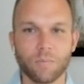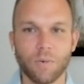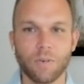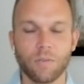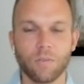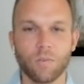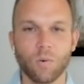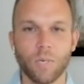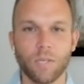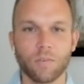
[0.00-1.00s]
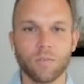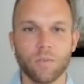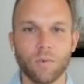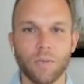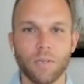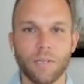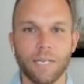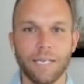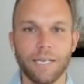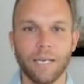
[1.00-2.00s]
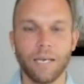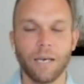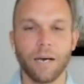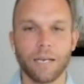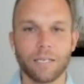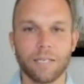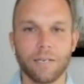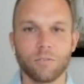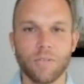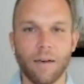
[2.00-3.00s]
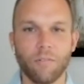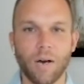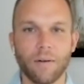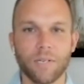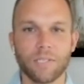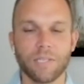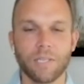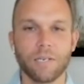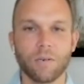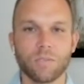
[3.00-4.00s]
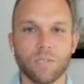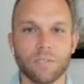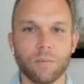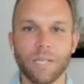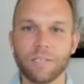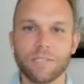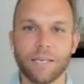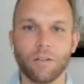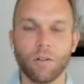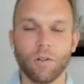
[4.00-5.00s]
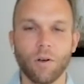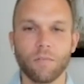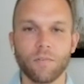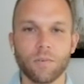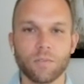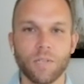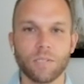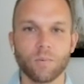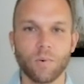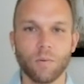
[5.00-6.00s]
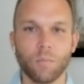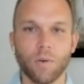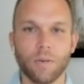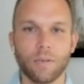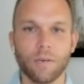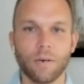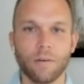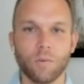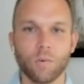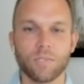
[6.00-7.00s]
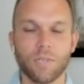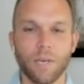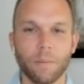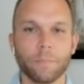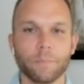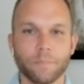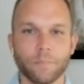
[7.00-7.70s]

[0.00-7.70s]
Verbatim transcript: expert who, we look to, and, and he uh, continues to have confidence in the ecosystem, and he's taken the long view. So that's where I'd point uh, viewers today